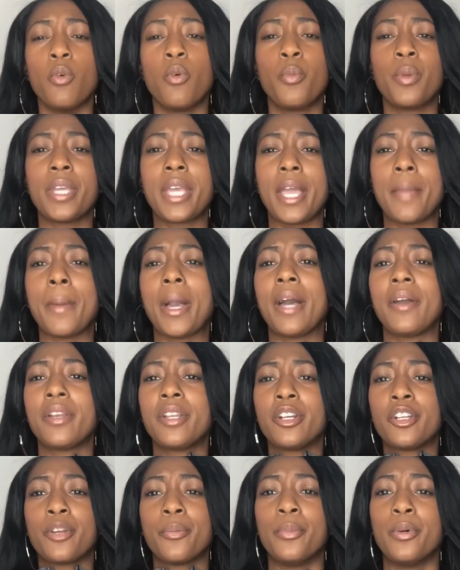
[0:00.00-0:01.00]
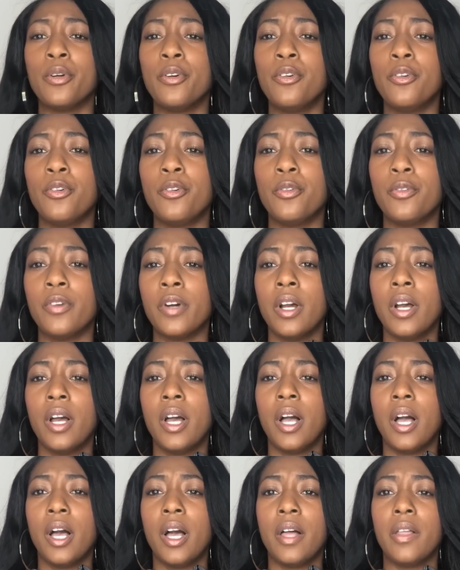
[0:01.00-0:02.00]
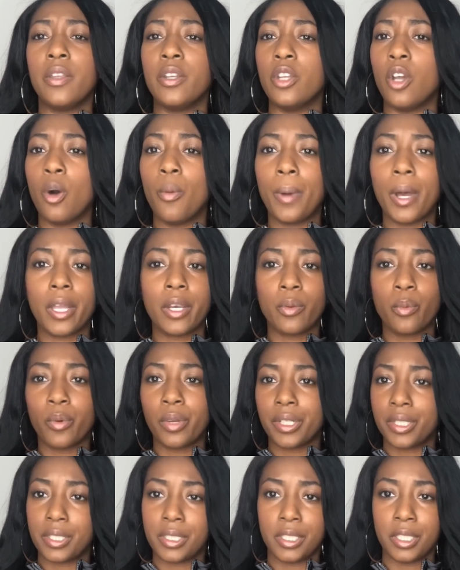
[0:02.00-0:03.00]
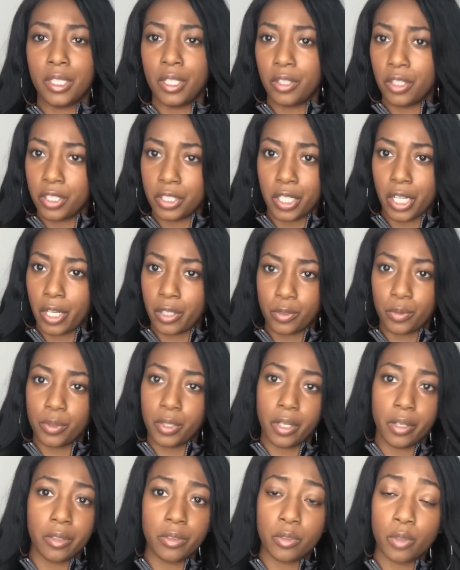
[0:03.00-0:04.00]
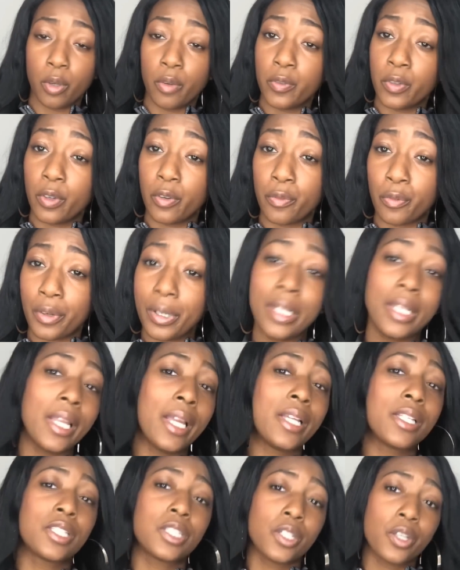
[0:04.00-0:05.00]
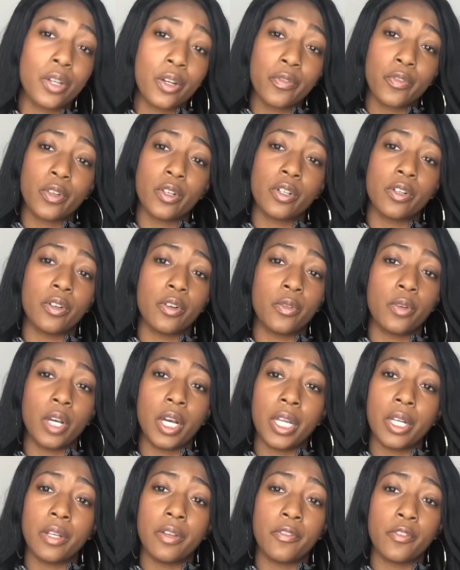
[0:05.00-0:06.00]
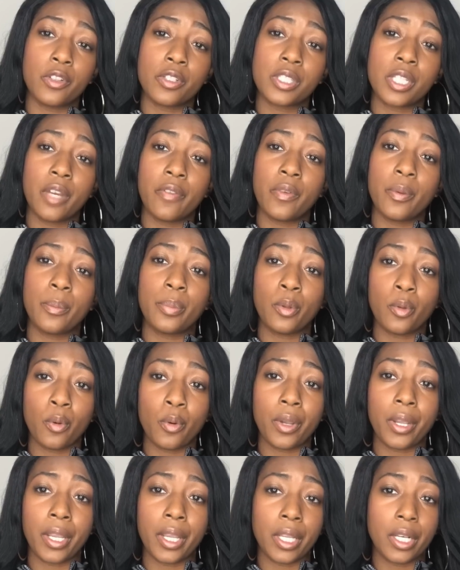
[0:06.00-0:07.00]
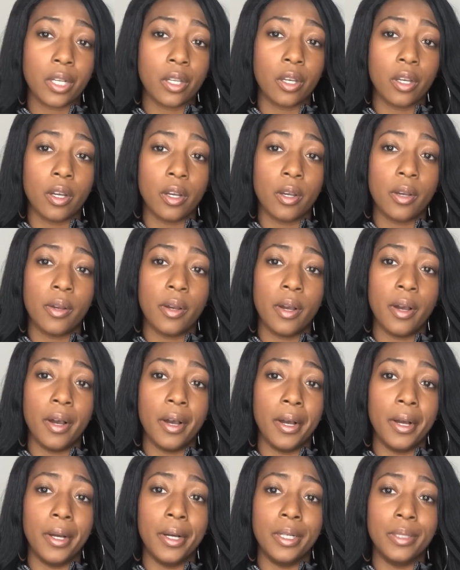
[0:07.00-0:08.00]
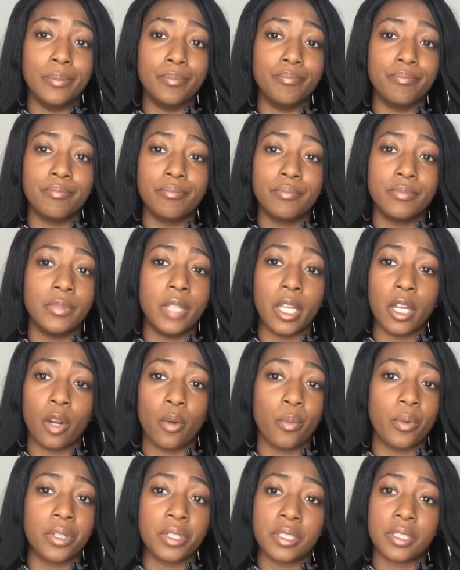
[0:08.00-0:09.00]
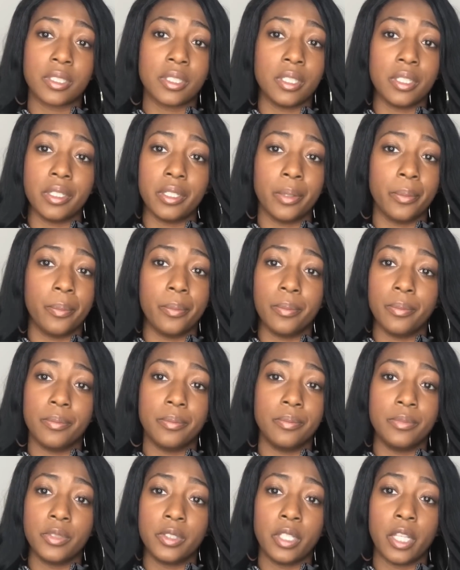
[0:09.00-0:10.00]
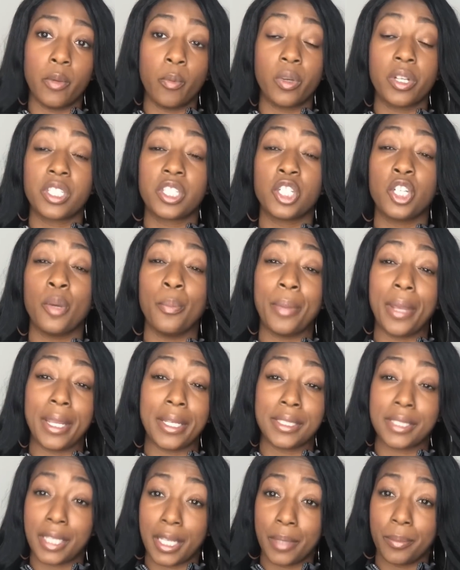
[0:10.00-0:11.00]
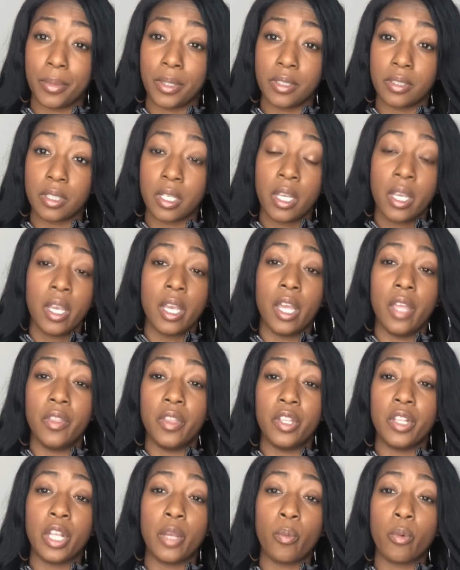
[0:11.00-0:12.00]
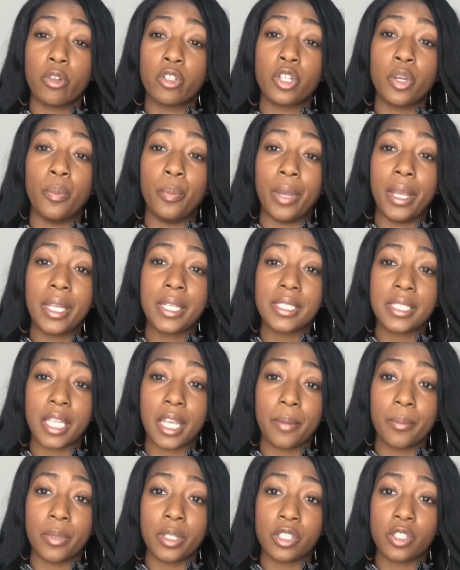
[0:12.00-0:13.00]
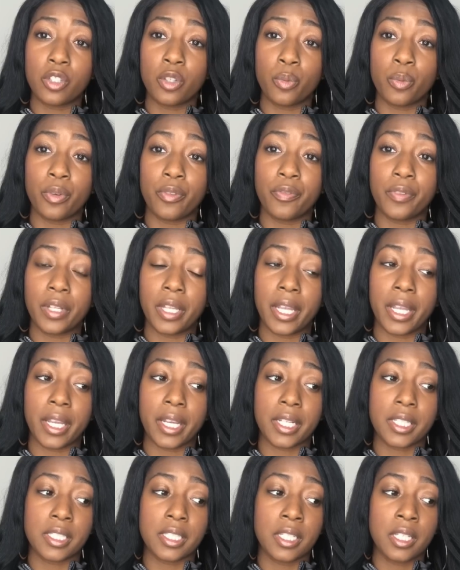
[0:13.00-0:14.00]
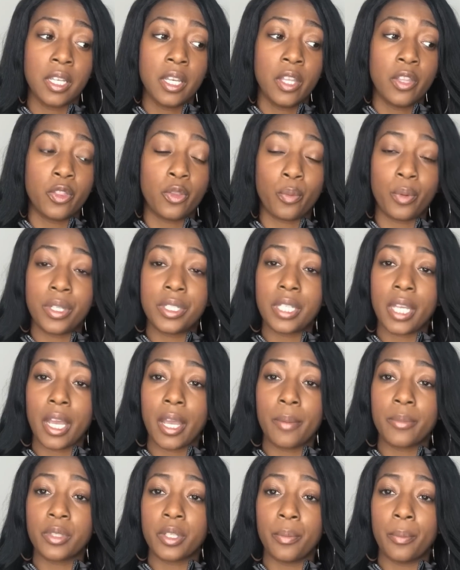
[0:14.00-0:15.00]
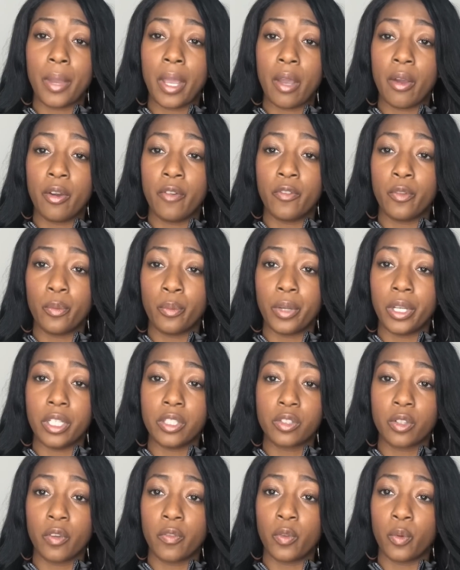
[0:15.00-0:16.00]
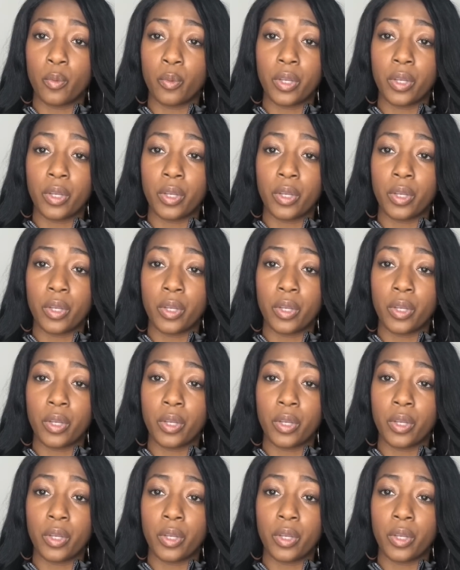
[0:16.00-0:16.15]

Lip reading: we came out here to move, nobody wanted to see your tax return. So if you're a freelancer, if you're self-employed, they don't want to see they want to see your bank statements, and then they want your bank statements to reflect 3 times the amount of the rent. So if the